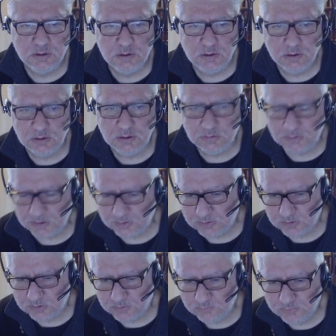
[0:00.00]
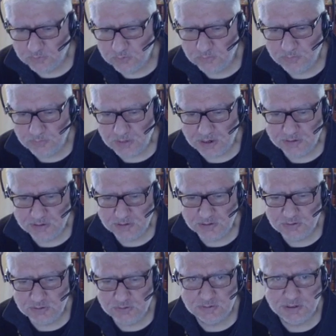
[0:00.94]
All right, so if we go back
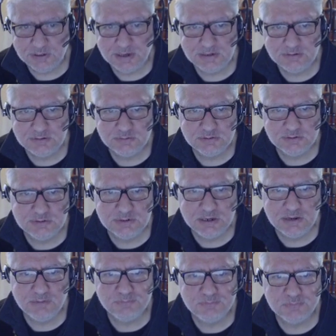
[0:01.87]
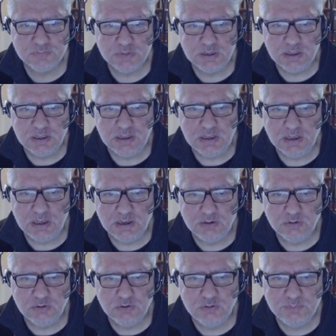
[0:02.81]
into Lazarus now and
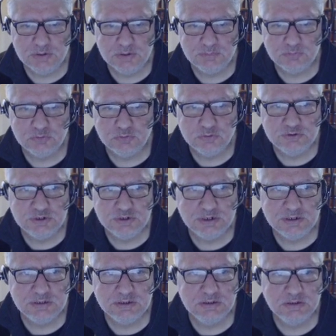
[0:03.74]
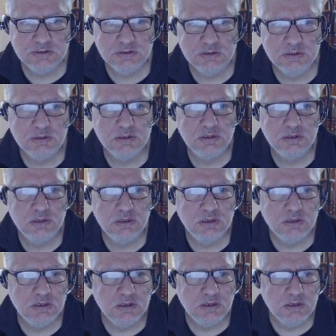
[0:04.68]
open a project,
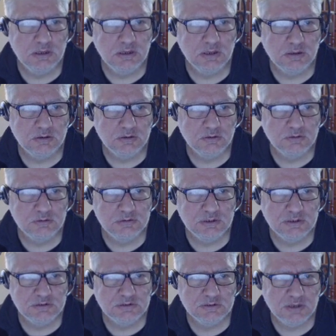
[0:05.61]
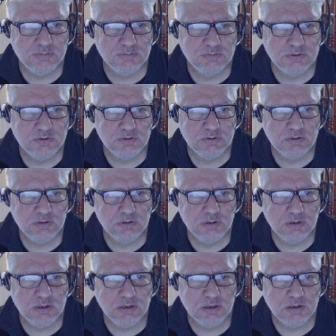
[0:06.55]
and go to desktop here,
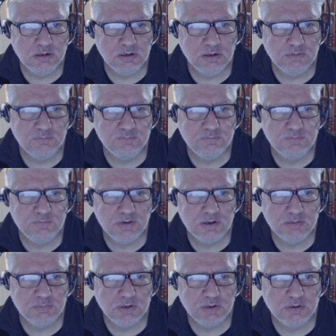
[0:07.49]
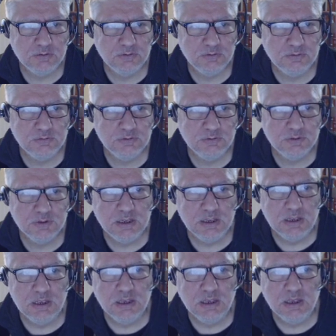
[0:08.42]
and I find my code,
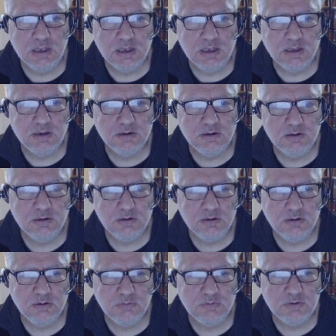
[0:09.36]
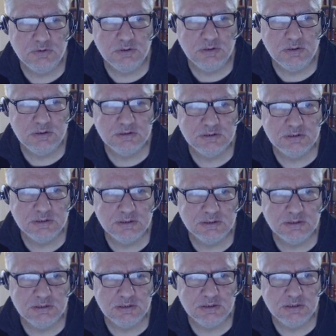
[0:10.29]
and we select
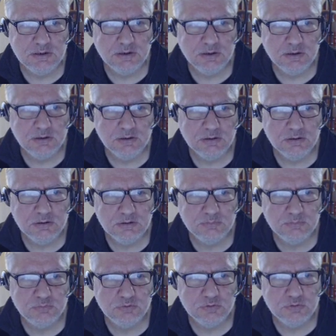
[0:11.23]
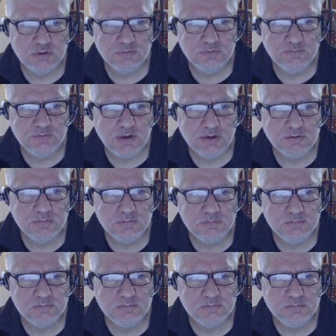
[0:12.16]
the project file.